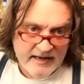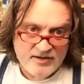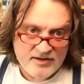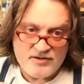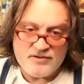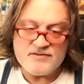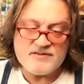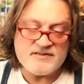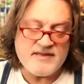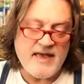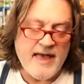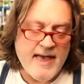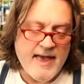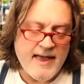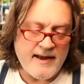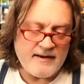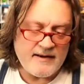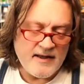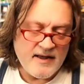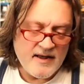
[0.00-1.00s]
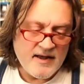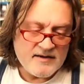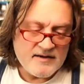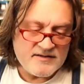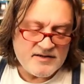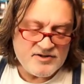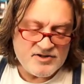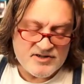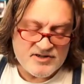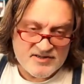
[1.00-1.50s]
use that to
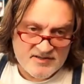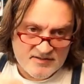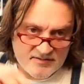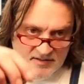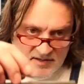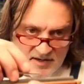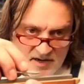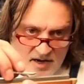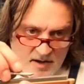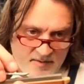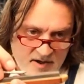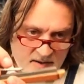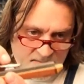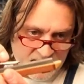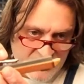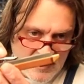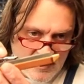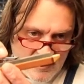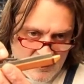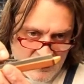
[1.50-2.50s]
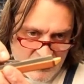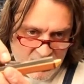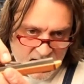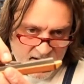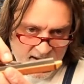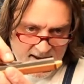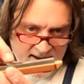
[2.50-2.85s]
just come up here.